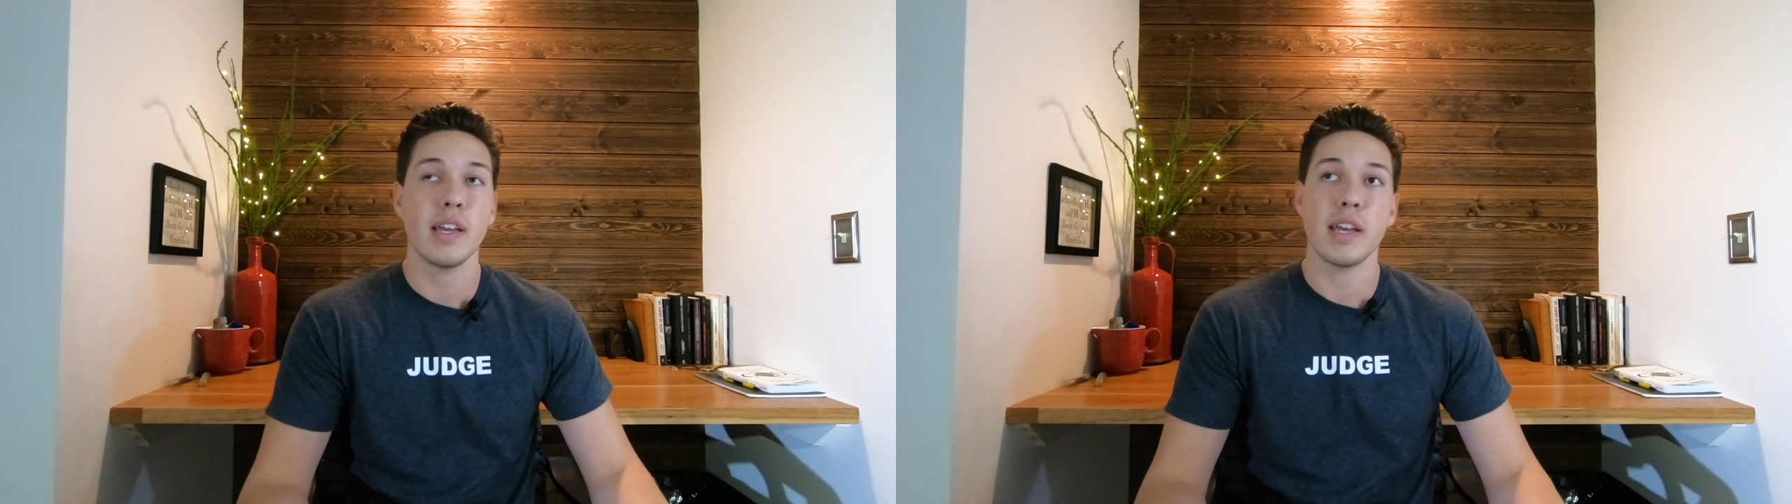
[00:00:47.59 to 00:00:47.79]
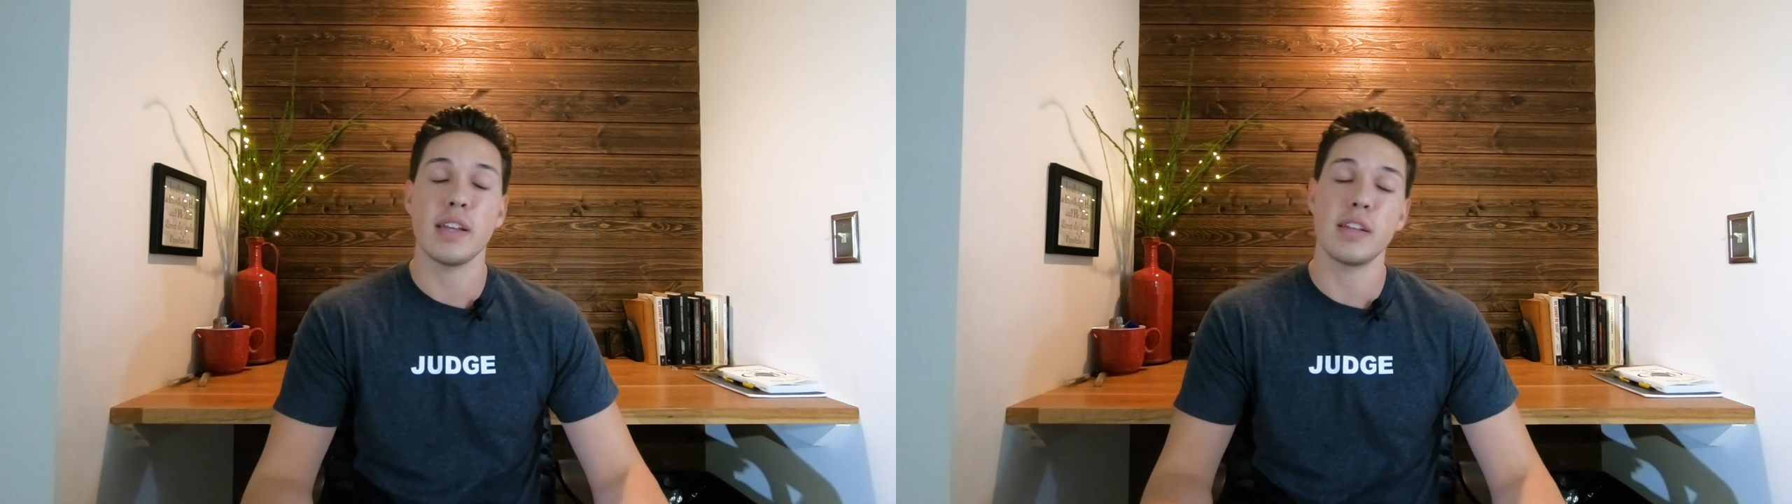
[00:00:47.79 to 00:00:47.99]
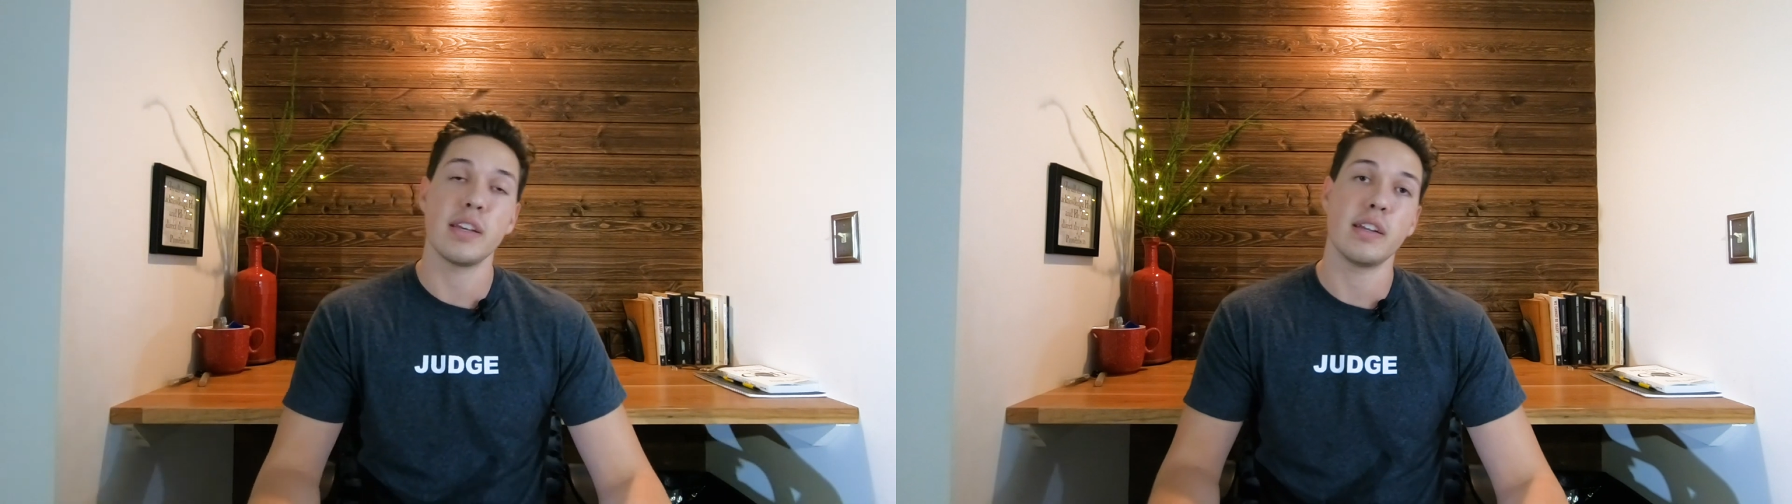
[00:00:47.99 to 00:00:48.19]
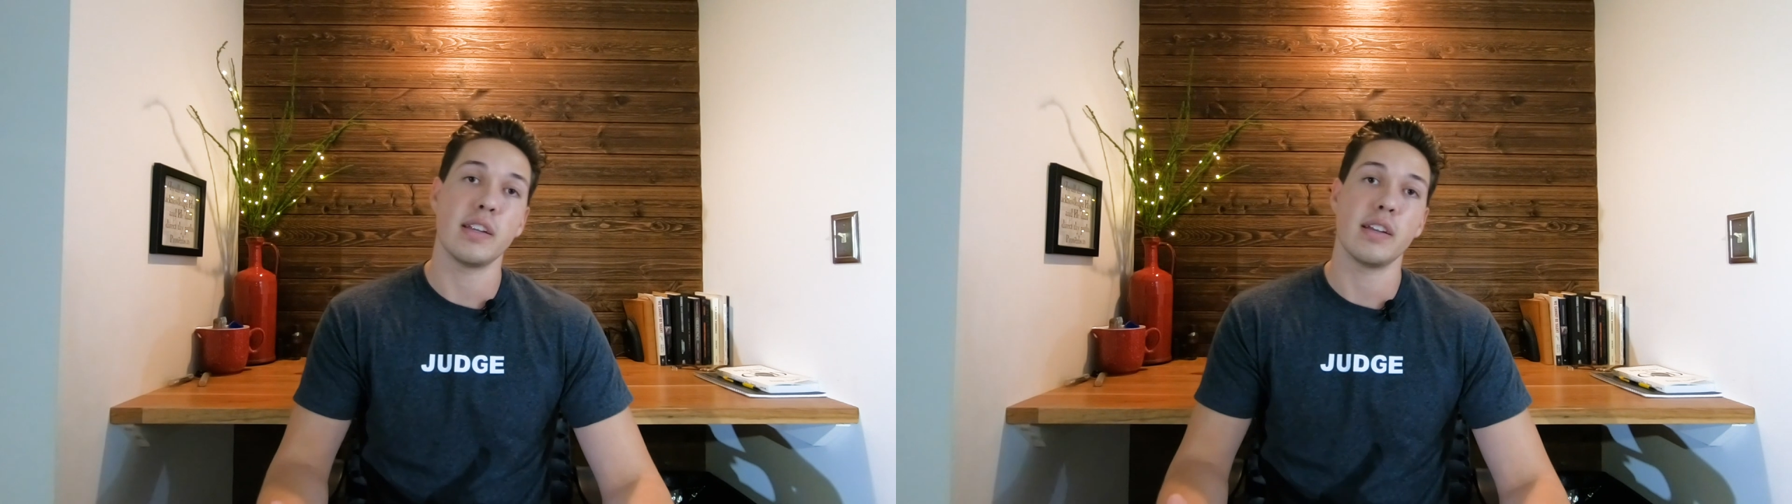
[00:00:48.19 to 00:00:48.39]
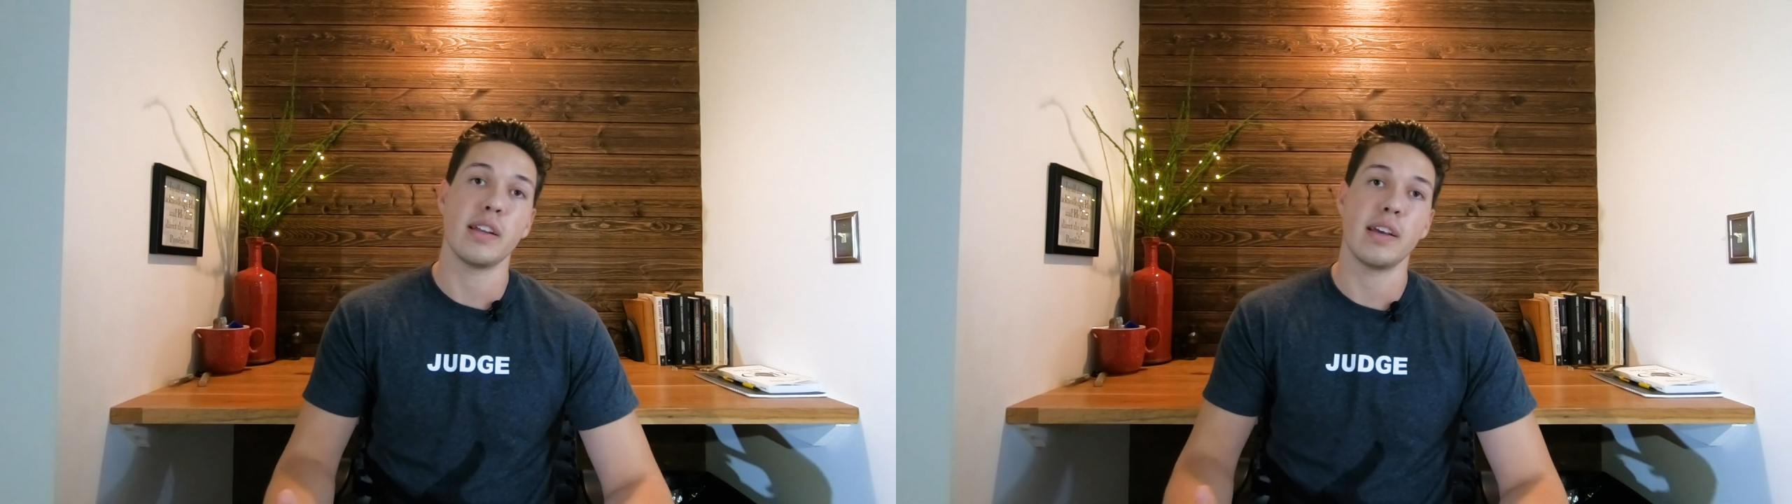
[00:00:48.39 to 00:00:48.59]
and
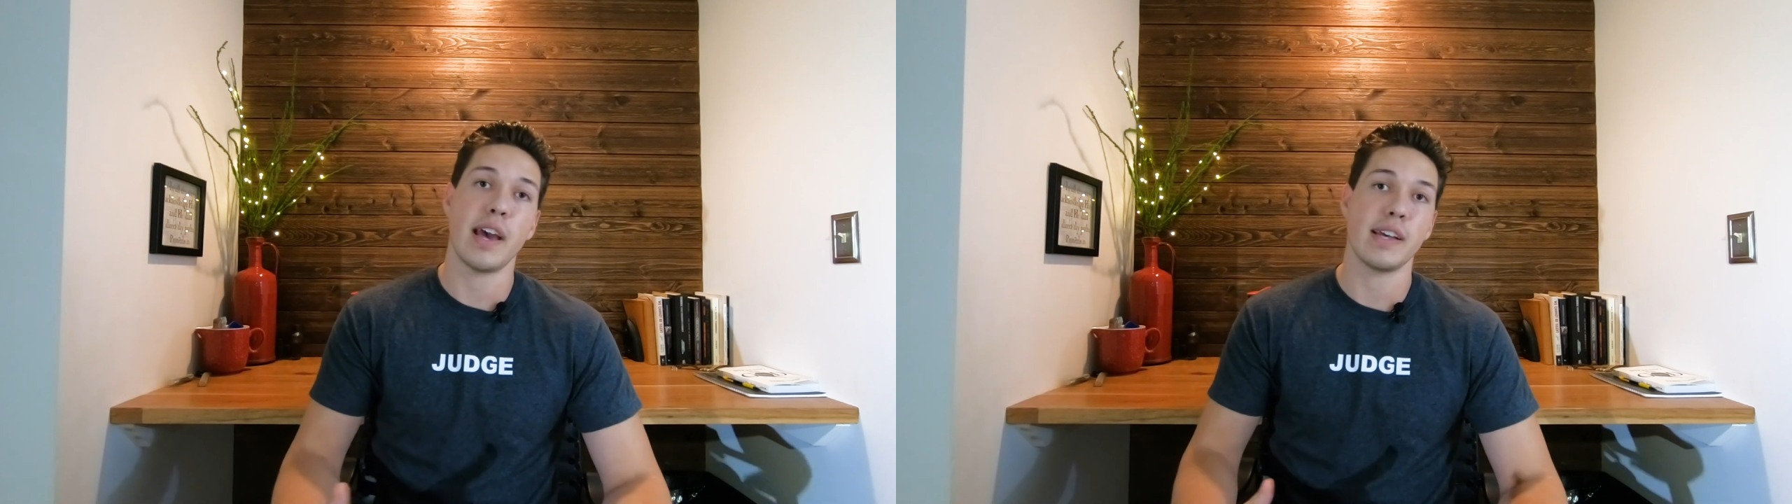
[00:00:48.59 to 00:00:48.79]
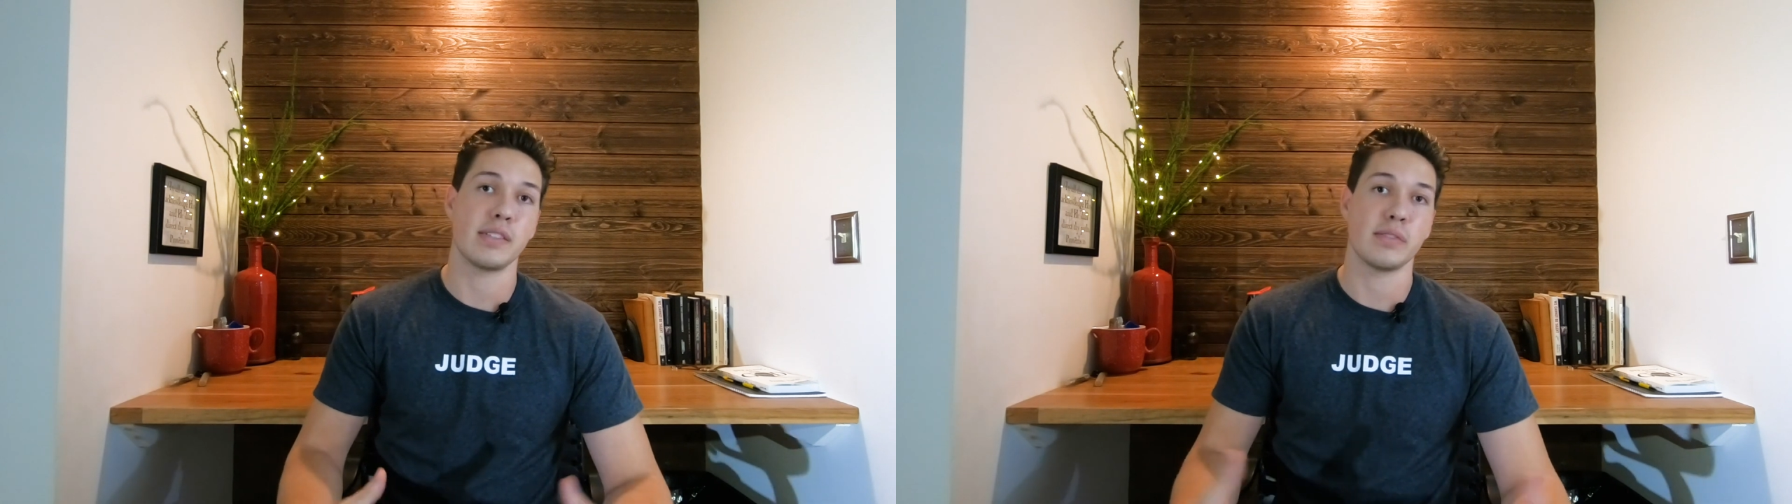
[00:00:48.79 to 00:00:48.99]
then as